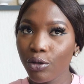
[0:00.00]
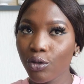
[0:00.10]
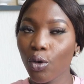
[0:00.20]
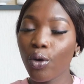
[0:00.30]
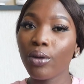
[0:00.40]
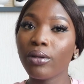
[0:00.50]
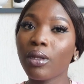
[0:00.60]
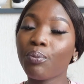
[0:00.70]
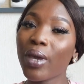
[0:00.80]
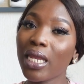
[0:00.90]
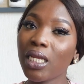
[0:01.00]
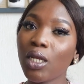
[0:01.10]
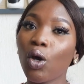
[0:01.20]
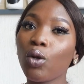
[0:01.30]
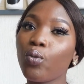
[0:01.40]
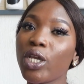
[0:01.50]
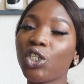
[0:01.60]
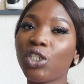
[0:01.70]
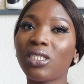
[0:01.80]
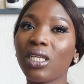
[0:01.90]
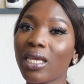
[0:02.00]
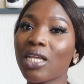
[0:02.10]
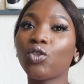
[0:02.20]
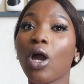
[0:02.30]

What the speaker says: So depending on which ticket